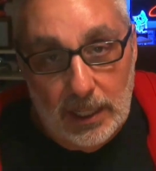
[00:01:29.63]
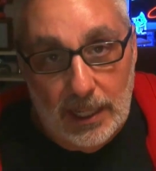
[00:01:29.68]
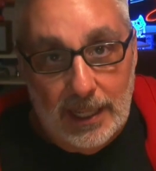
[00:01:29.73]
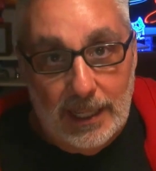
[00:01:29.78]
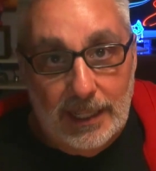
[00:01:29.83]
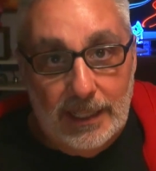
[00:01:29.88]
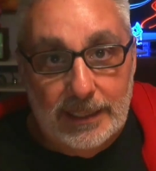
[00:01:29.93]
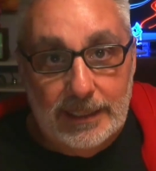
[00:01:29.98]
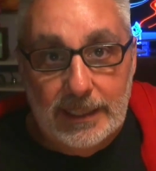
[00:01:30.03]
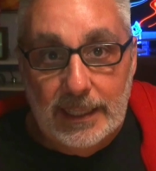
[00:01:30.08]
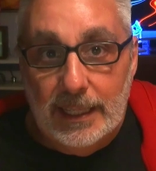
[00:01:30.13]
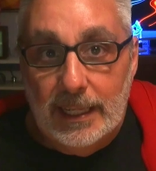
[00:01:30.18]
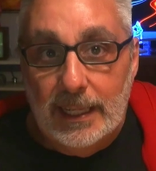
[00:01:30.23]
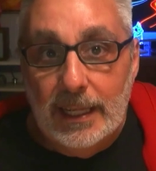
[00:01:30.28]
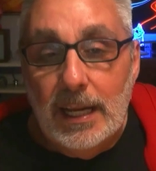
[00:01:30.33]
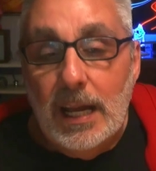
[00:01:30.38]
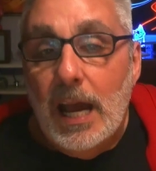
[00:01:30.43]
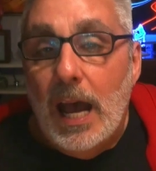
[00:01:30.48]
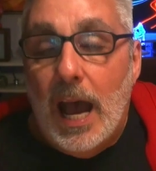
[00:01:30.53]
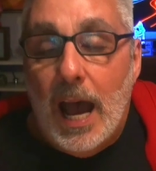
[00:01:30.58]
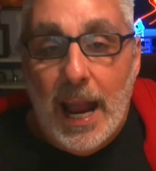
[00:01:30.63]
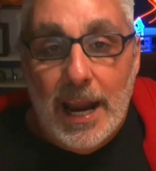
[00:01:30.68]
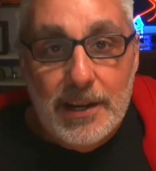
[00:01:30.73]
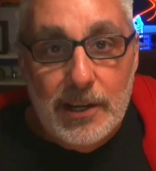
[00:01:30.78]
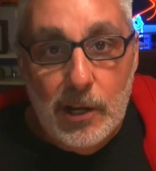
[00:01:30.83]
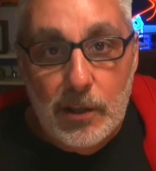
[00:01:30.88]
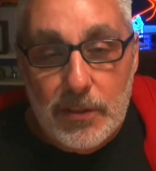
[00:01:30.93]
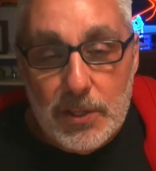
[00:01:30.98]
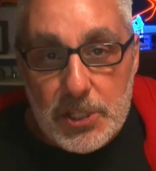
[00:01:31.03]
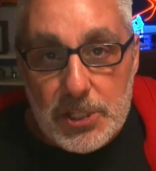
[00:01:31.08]
And I
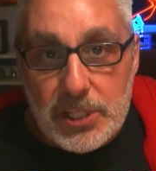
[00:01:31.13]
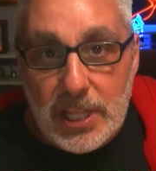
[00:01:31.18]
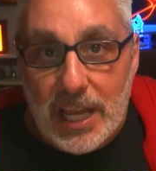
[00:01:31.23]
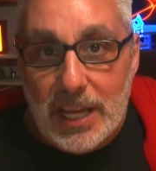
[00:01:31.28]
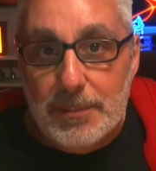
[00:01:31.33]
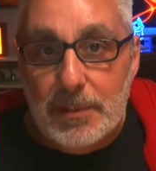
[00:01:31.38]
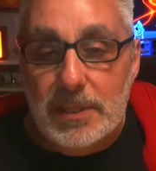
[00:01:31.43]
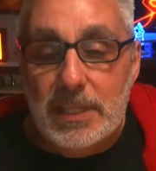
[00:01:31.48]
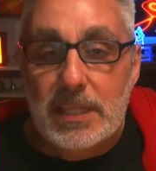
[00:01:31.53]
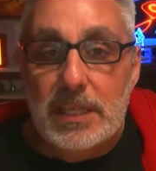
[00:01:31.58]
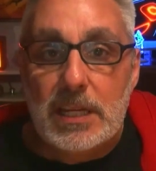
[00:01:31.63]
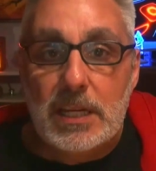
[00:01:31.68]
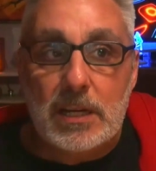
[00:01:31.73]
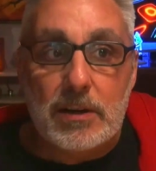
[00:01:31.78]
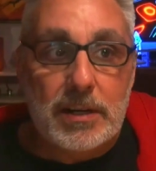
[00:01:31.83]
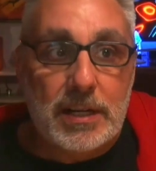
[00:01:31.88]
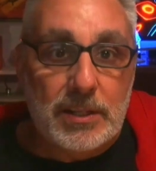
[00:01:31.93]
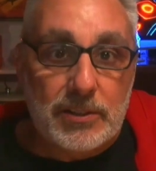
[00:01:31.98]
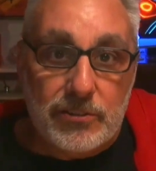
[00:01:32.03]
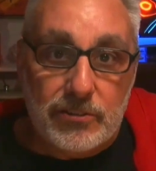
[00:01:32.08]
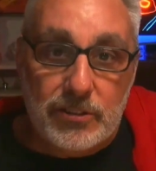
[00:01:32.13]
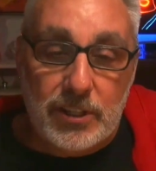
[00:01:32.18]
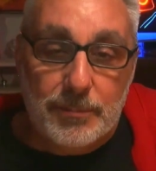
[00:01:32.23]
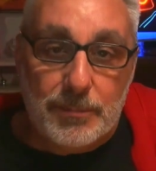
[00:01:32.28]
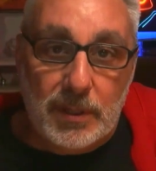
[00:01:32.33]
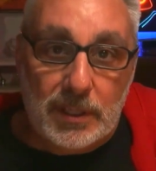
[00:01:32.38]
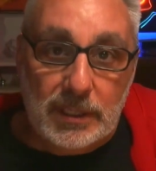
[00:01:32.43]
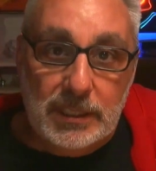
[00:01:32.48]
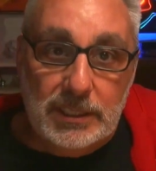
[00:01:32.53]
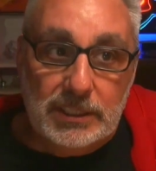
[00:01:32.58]
know this time of the year, it's
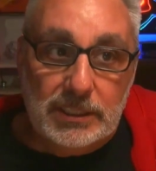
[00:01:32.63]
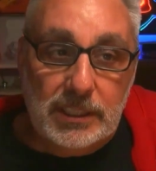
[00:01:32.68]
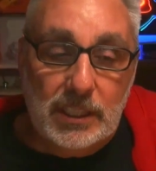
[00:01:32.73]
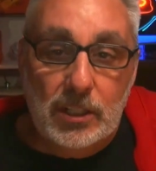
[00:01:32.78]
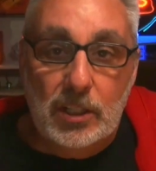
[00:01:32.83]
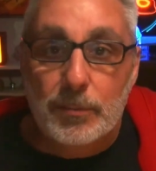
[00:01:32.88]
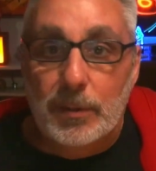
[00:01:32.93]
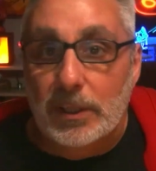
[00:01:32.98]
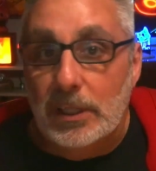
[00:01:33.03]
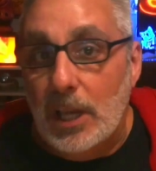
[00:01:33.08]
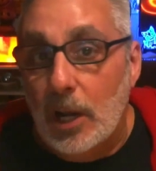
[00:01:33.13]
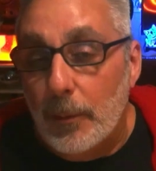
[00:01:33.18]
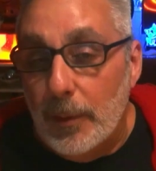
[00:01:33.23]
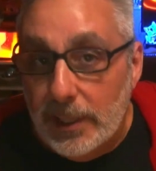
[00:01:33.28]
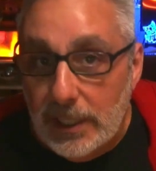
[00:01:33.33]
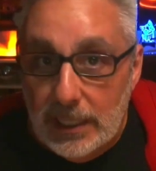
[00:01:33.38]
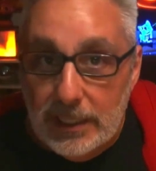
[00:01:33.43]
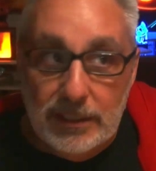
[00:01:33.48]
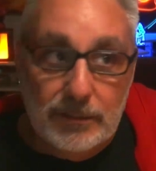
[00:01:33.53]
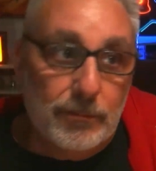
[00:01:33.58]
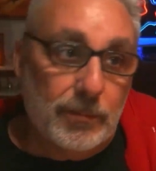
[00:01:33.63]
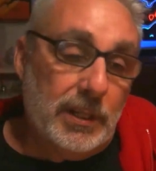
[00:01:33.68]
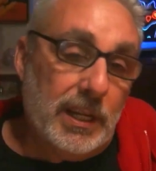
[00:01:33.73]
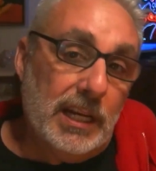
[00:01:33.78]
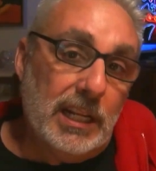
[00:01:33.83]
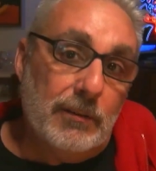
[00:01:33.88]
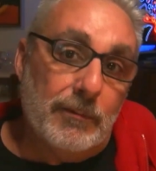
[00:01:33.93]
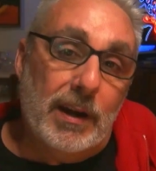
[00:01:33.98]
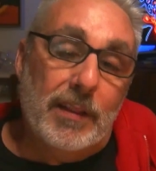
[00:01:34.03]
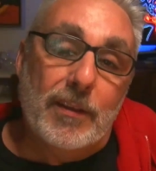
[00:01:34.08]
typically slow, but
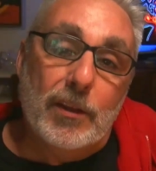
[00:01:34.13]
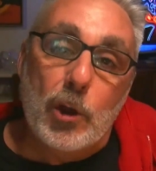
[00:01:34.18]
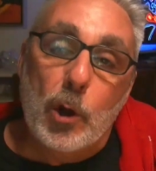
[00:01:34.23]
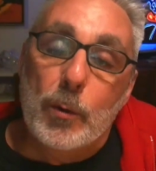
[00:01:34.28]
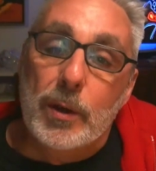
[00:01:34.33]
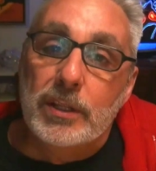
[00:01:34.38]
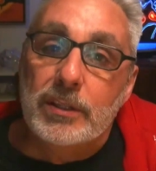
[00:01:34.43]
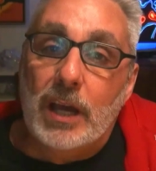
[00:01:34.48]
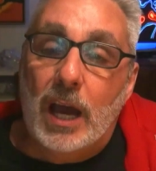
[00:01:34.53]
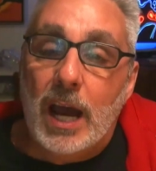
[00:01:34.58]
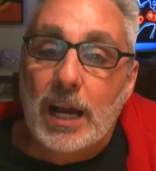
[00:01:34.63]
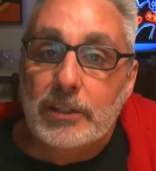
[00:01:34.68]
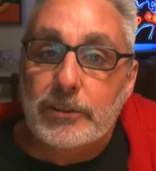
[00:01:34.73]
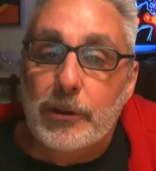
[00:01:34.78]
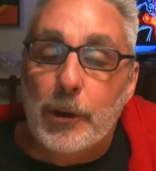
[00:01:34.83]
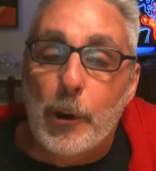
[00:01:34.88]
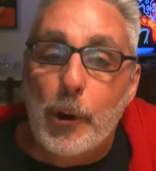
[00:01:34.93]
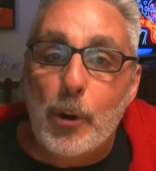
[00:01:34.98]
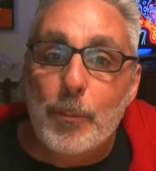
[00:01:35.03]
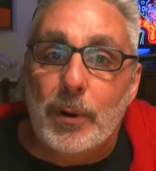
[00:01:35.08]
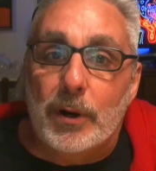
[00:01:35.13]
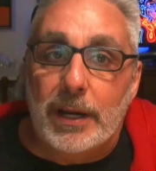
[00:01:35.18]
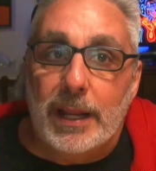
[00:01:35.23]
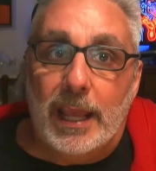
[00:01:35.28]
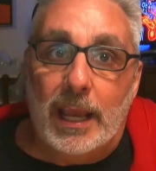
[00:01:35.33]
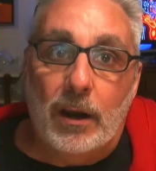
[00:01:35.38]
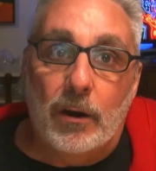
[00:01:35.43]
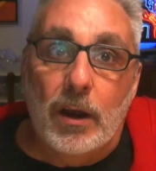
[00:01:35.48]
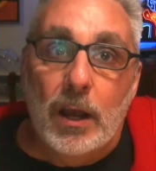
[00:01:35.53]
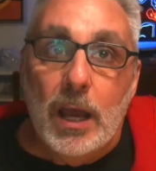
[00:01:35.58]
getting ready to go into October
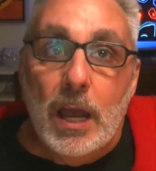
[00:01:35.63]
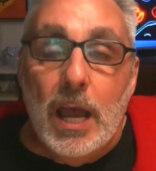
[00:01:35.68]
now,